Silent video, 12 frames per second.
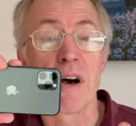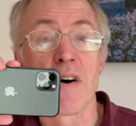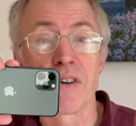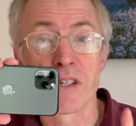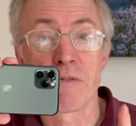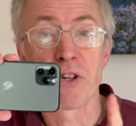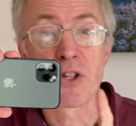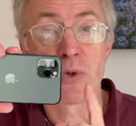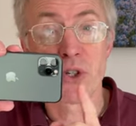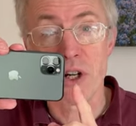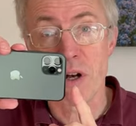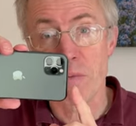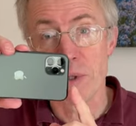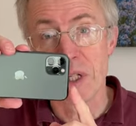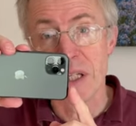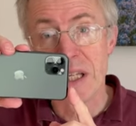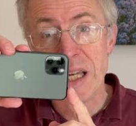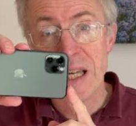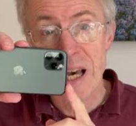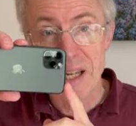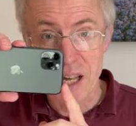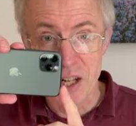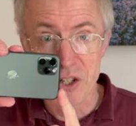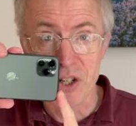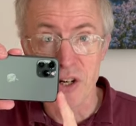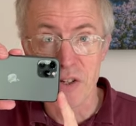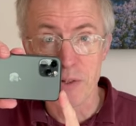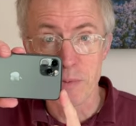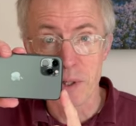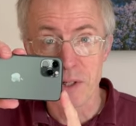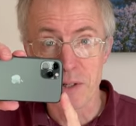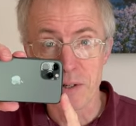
artificial sharpening and edge enhancement.